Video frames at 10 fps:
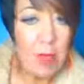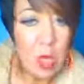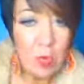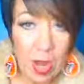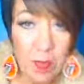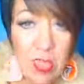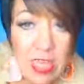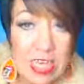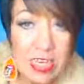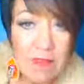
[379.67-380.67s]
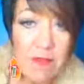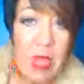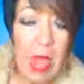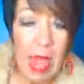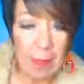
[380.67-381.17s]
But you better
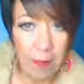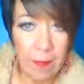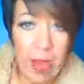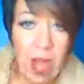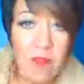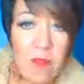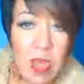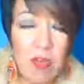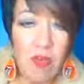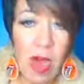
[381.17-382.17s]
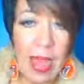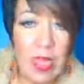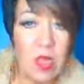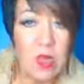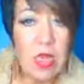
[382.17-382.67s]
believe I'm preparing for my
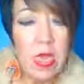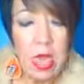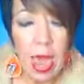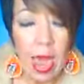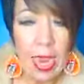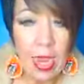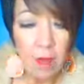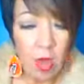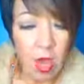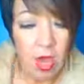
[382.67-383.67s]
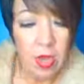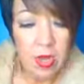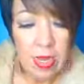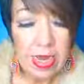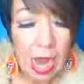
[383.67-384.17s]
trials. I am
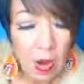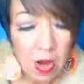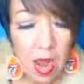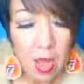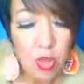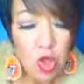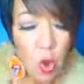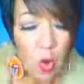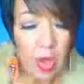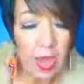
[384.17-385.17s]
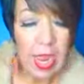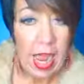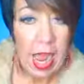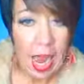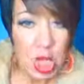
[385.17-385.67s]
counting all joy.
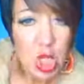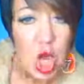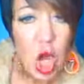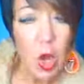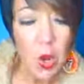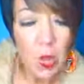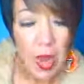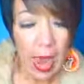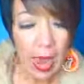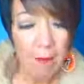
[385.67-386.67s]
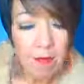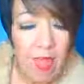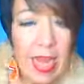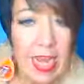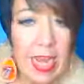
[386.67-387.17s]
I know I'm
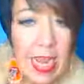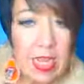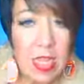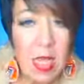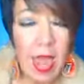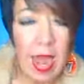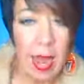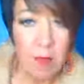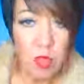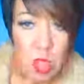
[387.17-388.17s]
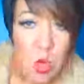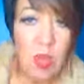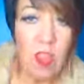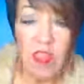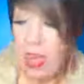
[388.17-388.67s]
letting it, and I'm
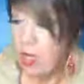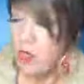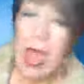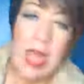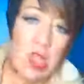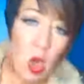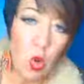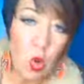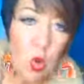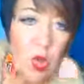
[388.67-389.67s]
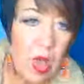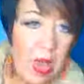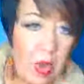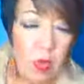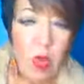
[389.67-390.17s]
doing the thing, you guys. So who's
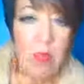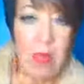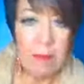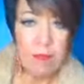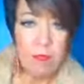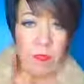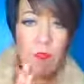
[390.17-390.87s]
in it with me?